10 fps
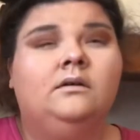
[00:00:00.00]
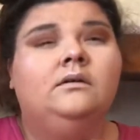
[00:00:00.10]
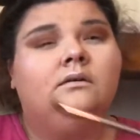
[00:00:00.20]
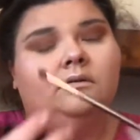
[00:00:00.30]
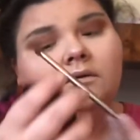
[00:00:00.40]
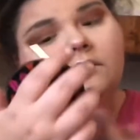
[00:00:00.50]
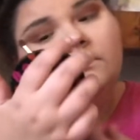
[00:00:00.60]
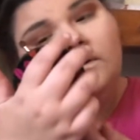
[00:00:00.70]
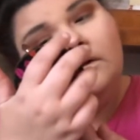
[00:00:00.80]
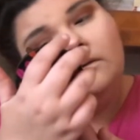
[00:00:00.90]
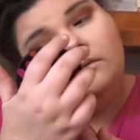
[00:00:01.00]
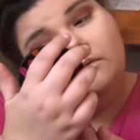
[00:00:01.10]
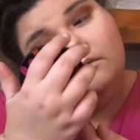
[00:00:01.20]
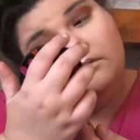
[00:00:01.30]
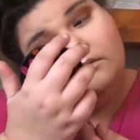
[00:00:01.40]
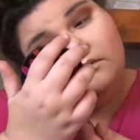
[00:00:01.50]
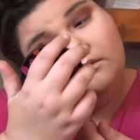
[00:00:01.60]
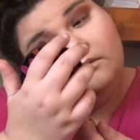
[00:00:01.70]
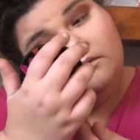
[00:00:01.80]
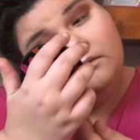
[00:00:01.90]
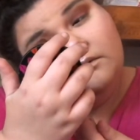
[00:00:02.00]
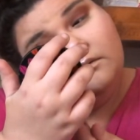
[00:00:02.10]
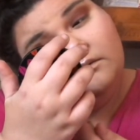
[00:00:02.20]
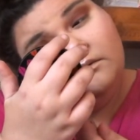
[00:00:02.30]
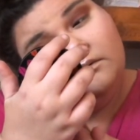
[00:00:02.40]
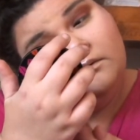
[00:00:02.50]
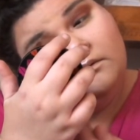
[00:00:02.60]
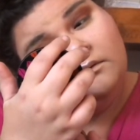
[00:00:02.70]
(silence)